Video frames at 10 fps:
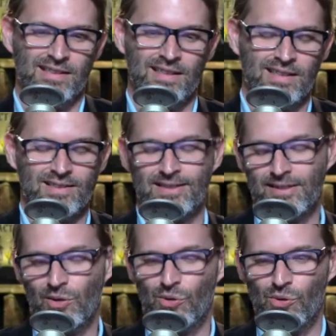
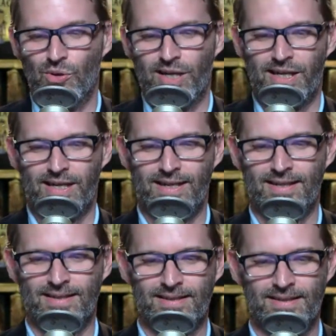So,
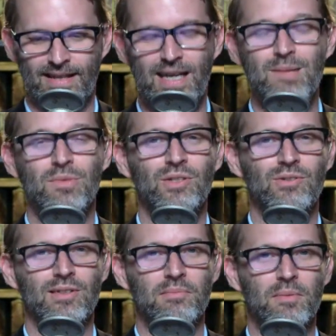I aim to do
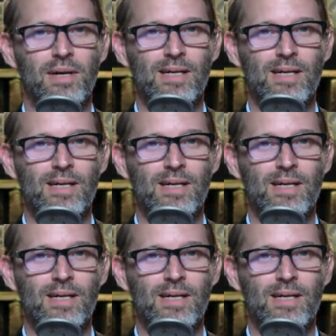something about it.